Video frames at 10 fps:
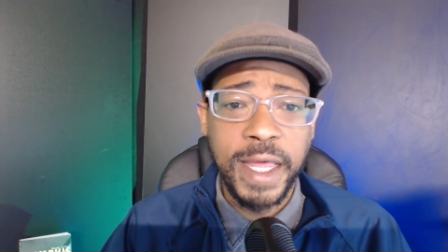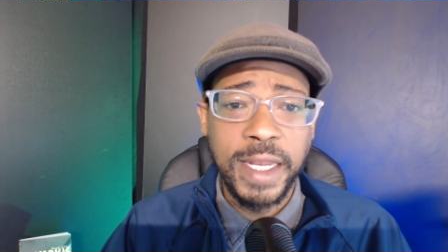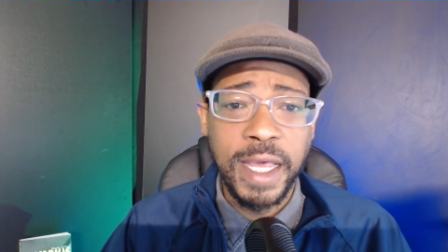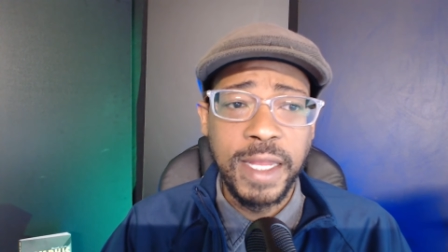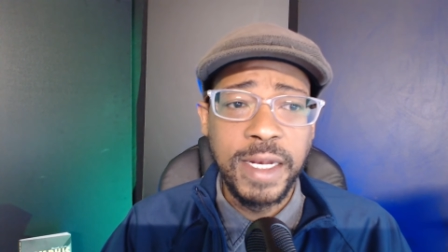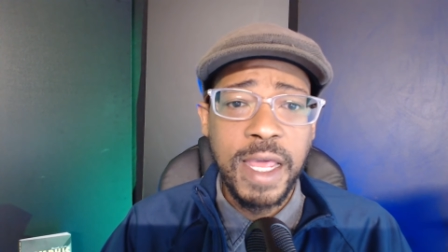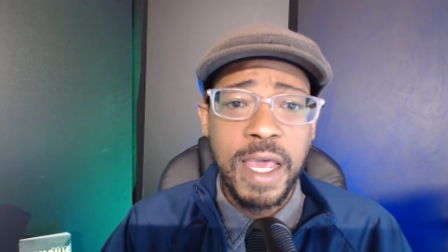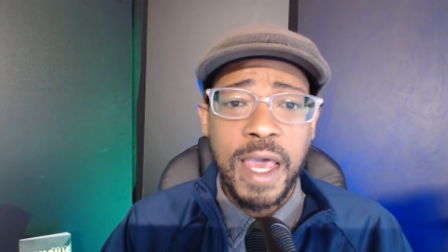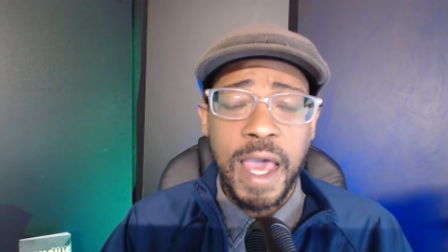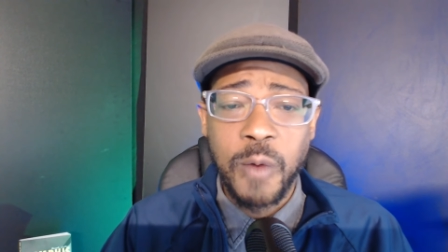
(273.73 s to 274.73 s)
And, and,
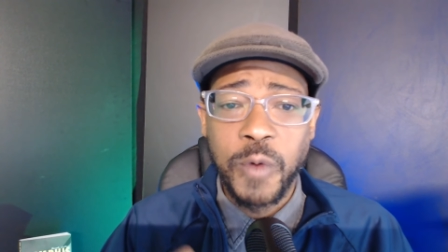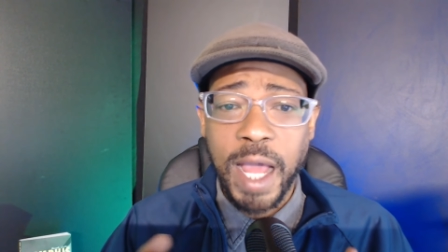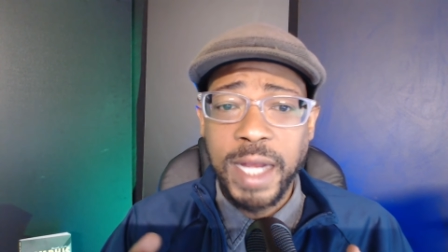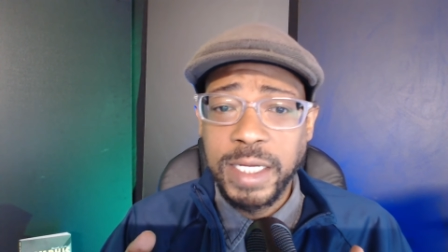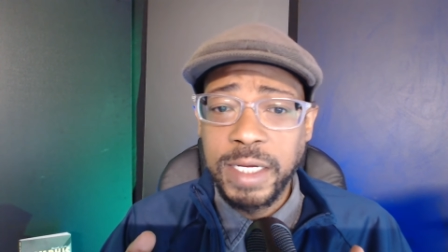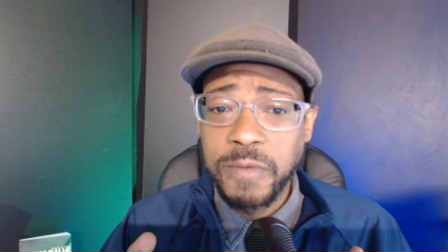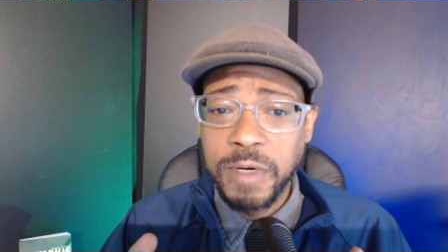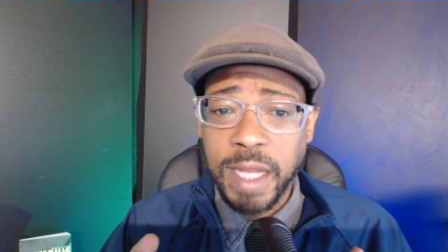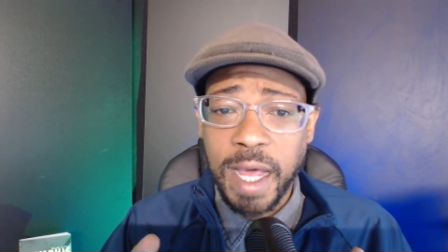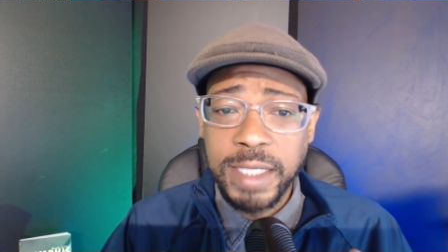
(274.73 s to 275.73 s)
and what I did
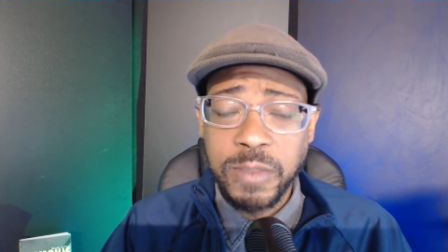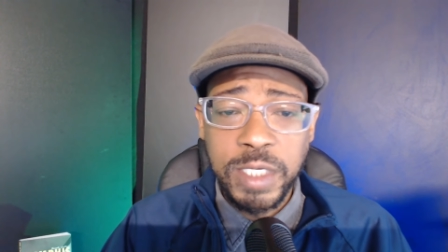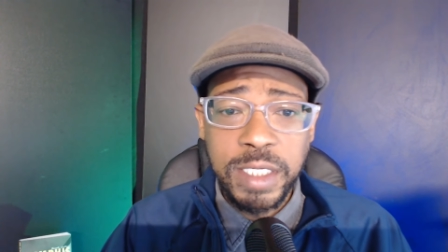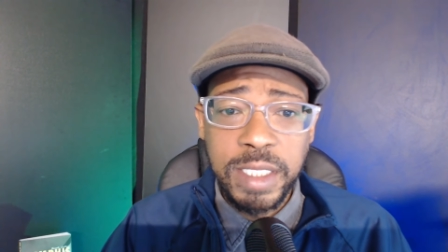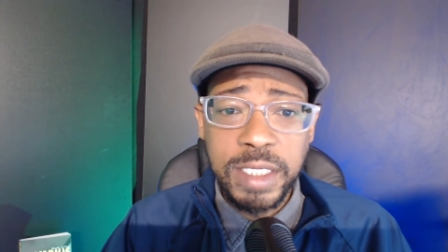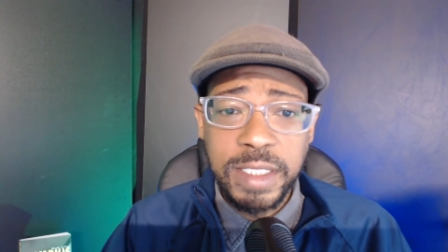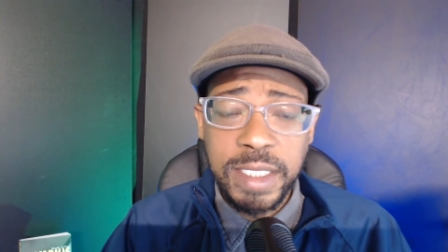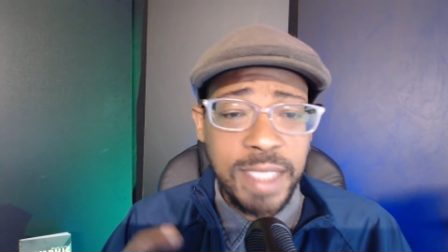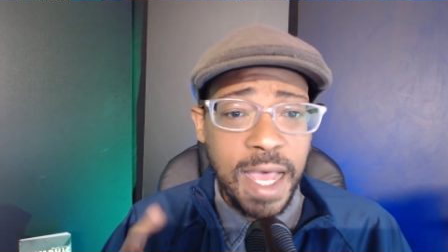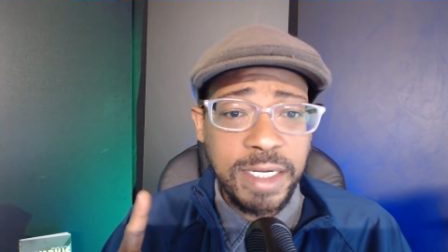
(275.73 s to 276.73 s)
realize, which this,
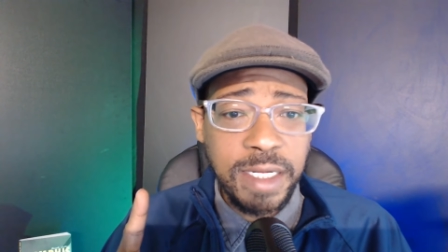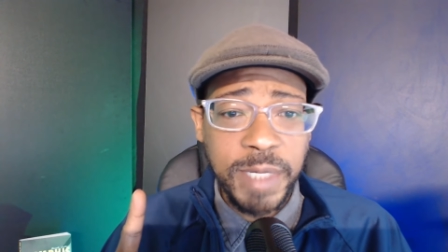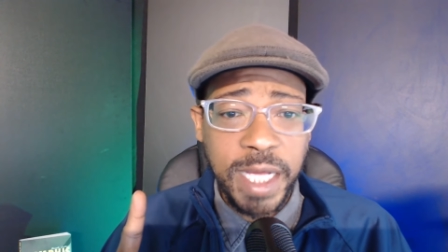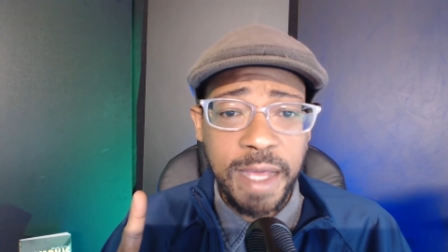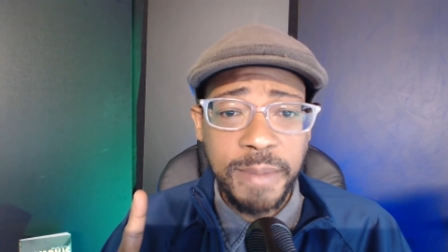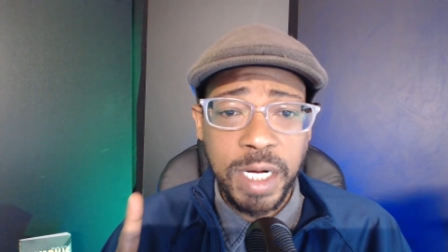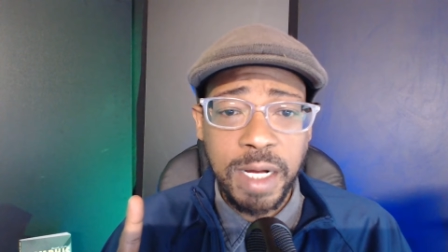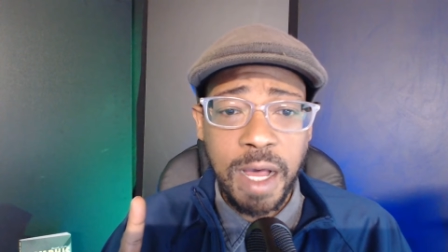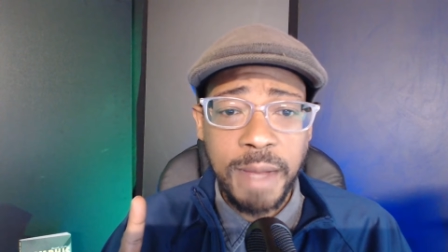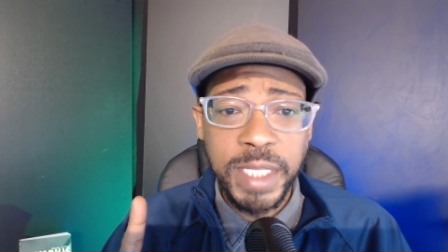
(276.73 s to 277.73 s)
this actually became a
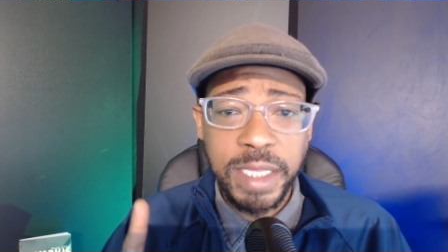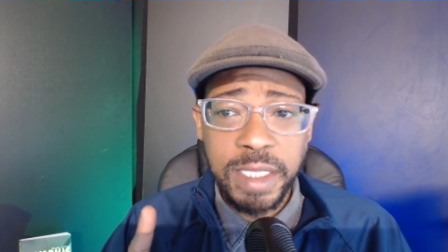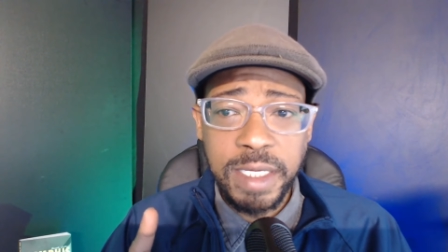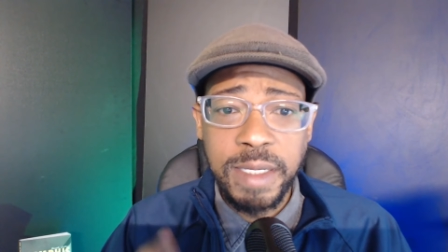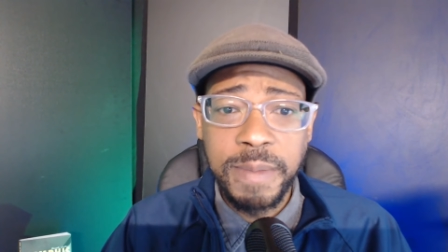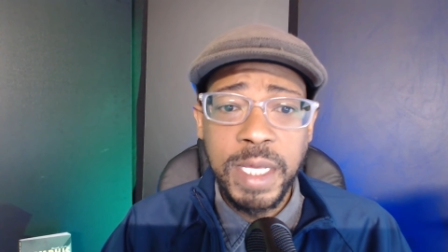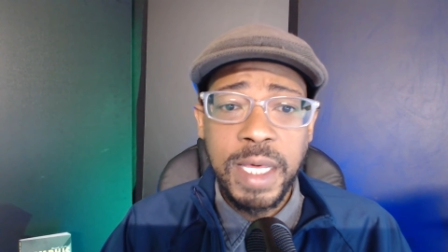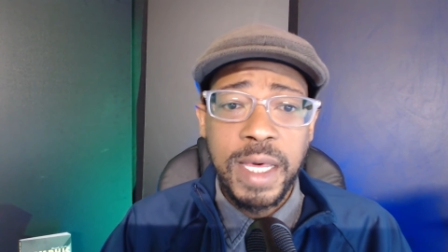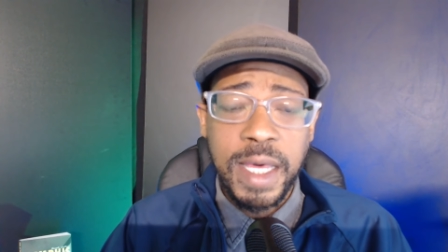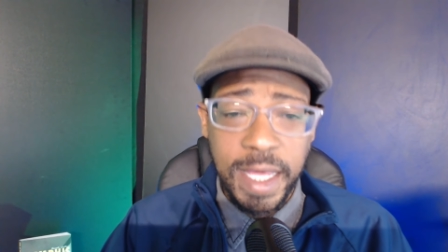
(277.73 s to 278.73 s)
common theme
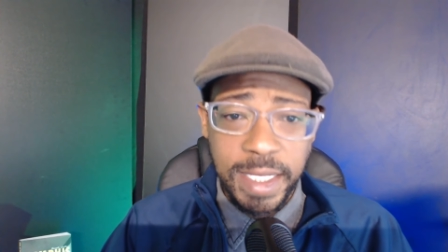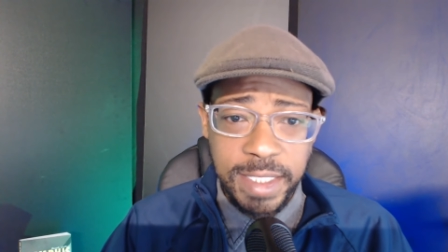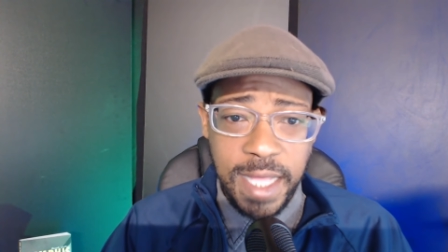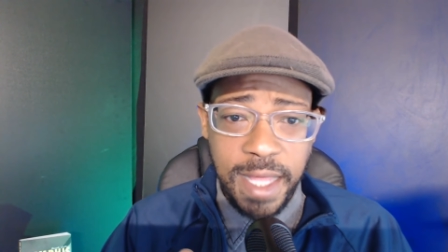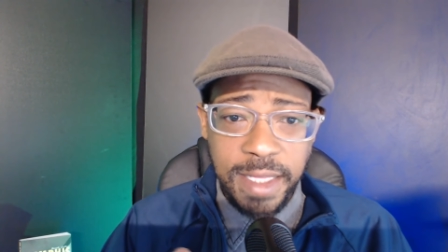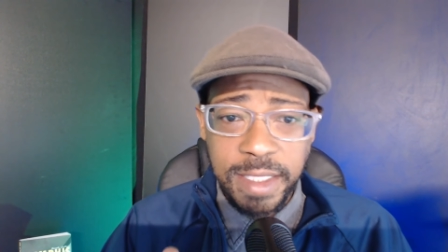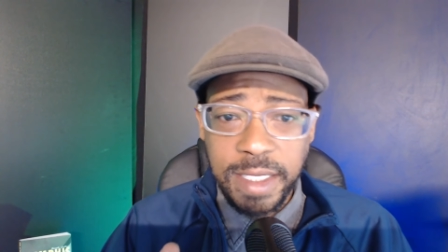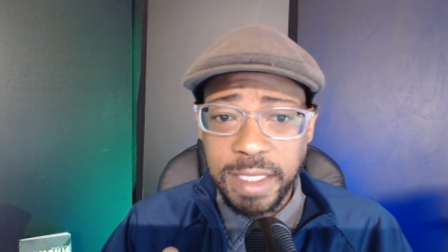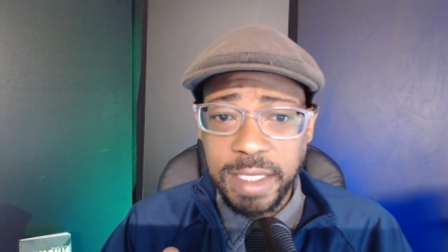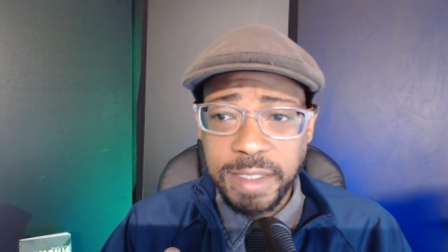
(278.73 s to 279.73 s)
is that
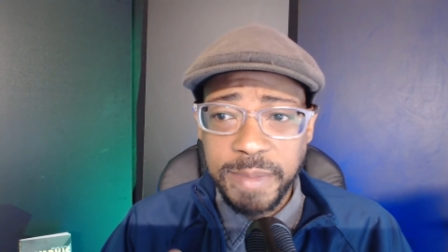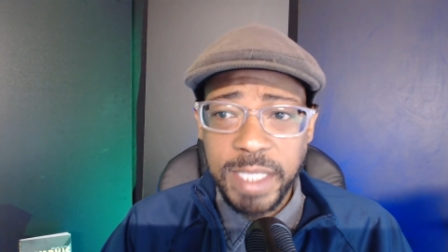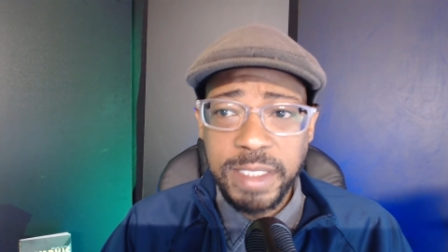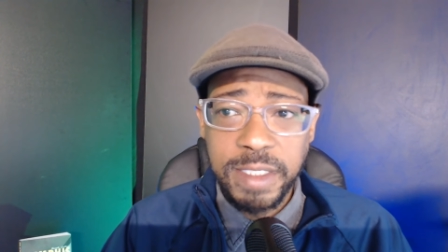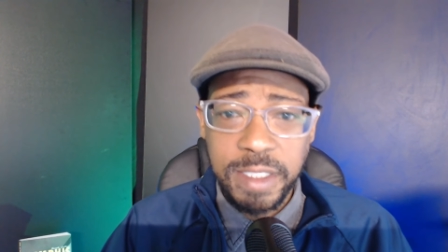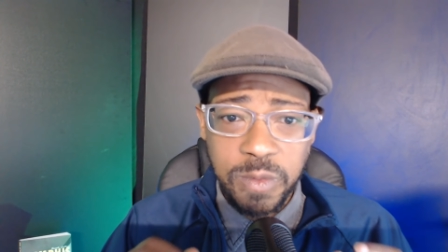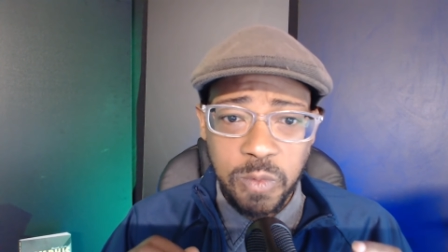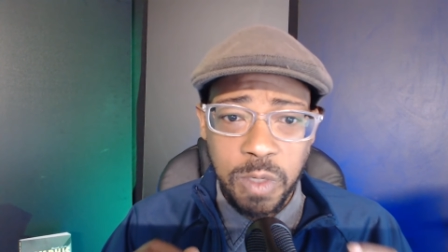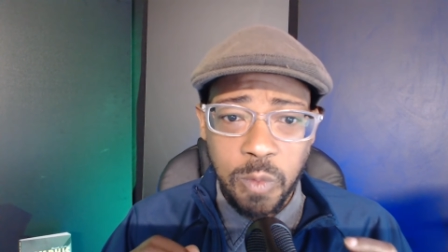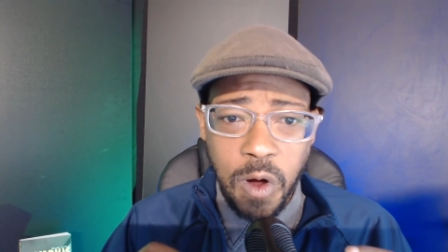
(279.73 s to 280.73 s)
th- these messages
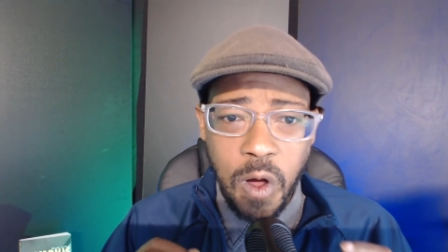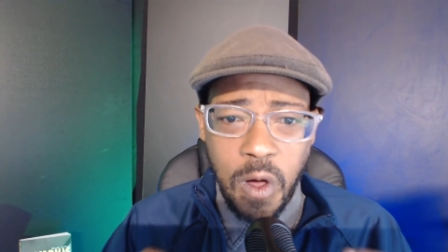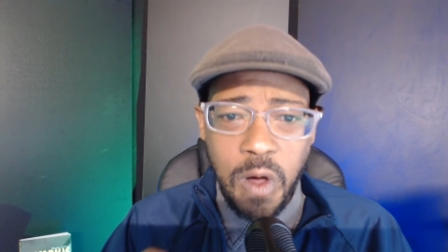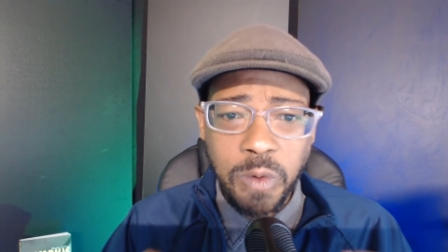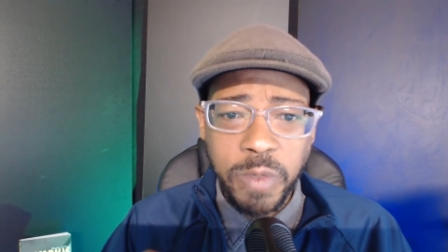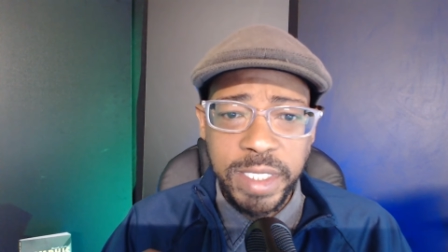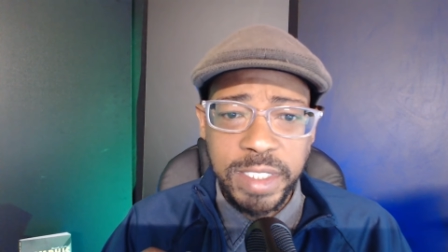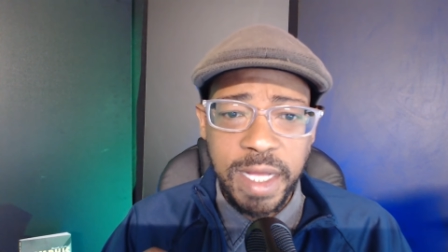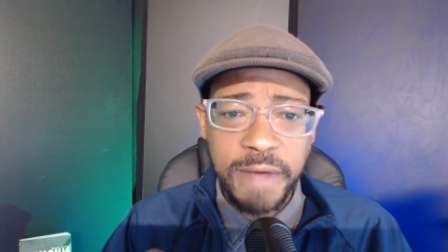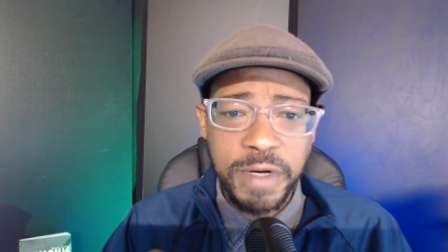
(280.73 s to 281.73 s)
were, were
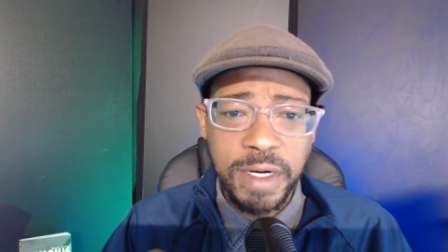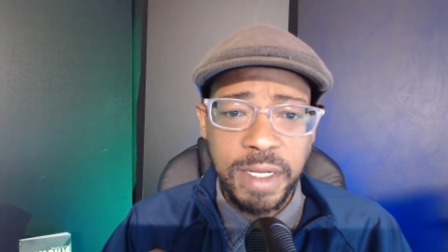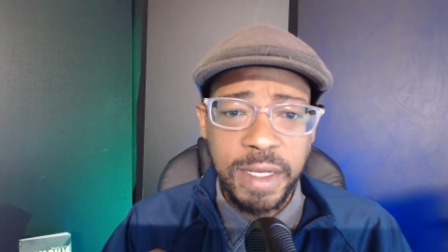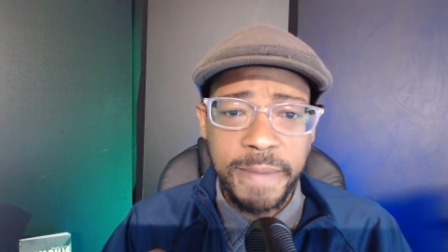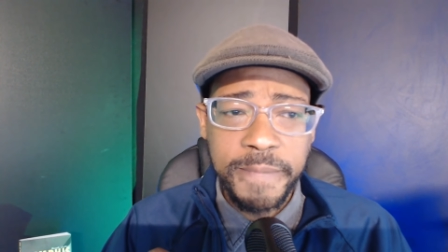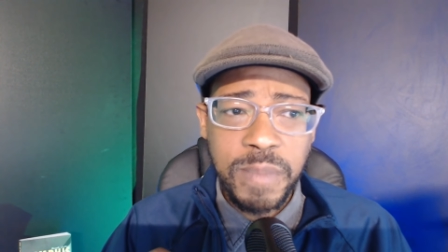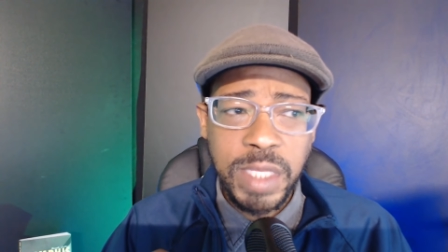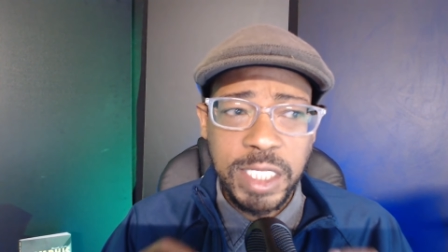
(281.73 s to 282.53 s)
always definitely